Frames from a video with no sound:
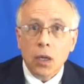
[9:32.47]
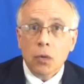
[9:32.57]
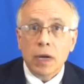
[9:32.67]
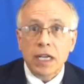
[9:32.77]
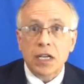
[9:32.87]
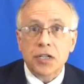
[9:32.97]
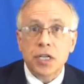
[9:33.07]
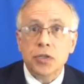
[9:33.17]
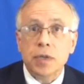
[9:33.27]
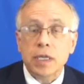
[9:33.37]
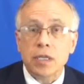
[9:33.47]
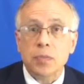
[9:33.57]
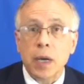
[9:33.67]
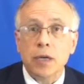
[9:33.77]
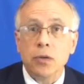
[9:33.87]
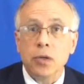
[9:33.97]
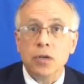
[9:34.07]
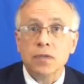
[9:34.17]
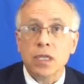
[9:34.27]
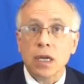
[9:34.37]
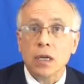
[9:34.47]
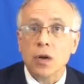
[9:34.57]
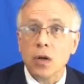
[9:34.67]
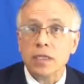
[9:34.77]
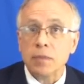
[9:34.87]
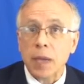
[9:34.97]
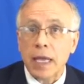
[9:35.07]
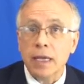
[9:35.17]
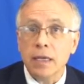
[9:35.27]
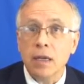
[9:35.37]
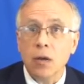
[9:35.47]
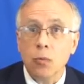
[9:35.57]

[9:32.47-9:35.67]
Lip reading: Radiation injury to the spinal nerves causing pain,